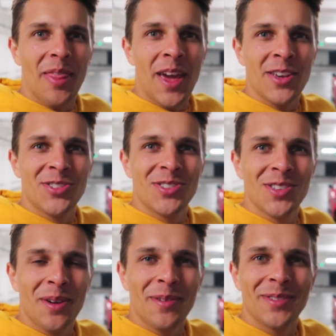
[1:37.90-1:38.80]

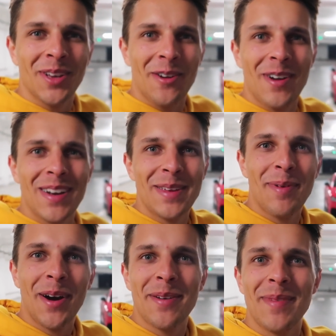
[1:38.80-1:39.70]
This, directly
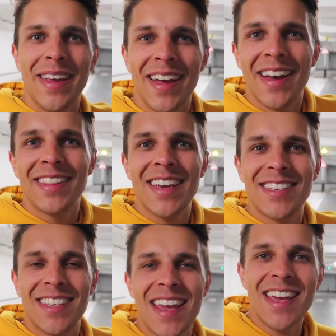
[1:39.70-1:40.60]
behind me.
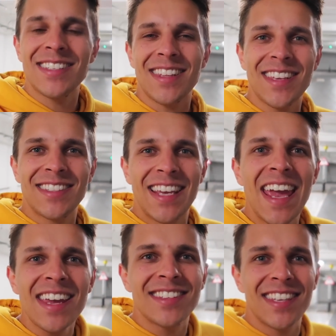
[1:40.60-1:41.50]
This is the
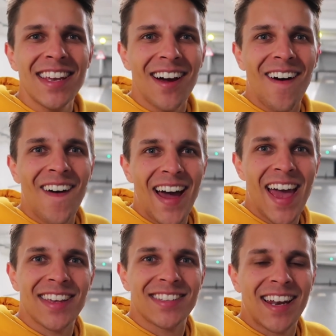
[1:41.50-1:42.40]

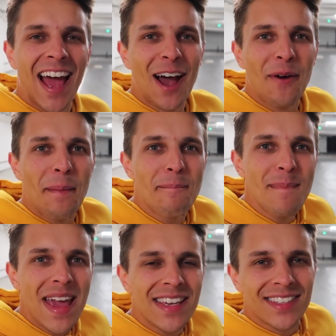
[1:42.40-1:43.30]
TTRS, and how
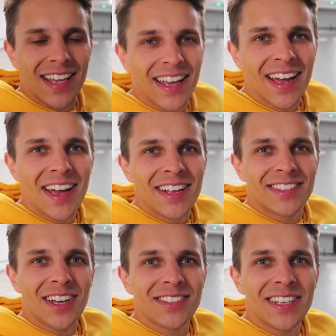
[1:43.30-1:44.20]
amazing
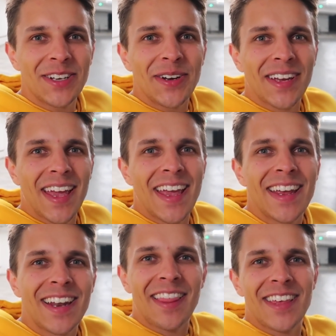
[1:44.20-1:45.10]
does it look
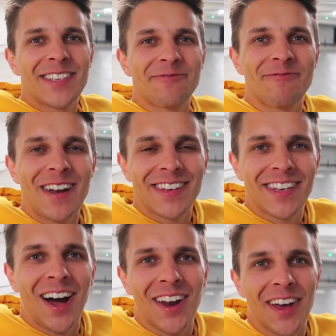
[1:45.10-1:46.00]
in this red
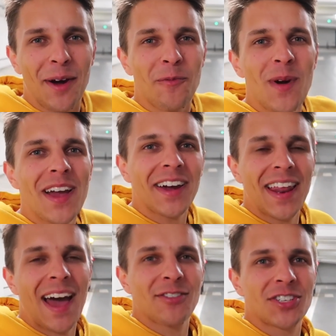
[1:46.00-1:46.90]
colour? And we are
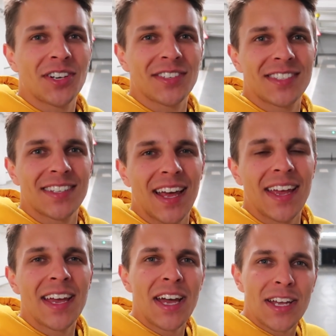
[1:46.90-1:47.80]
going to have a chance
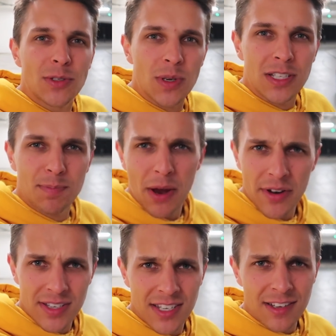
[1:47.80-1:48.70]
today to
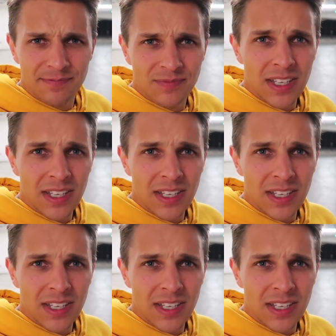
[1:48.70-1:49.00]
experience it